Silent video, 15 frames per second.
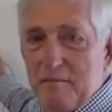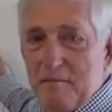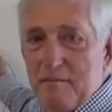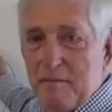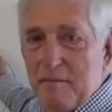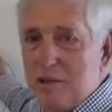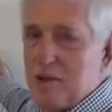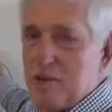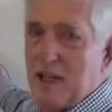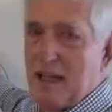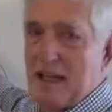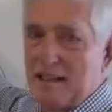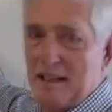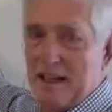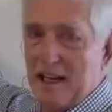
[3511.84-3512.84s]
would you
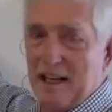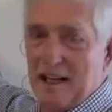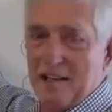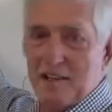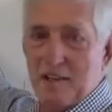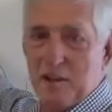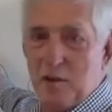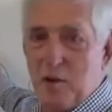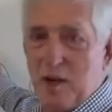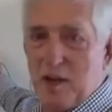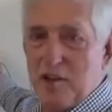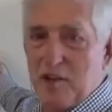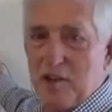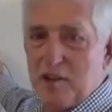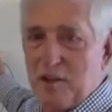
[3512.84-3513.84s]
like to ask a
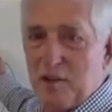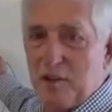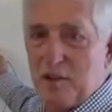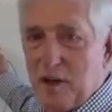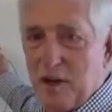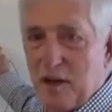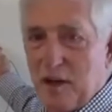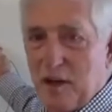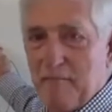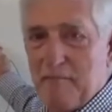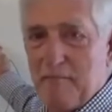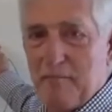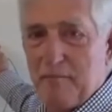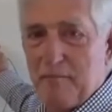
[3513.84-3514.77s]
question or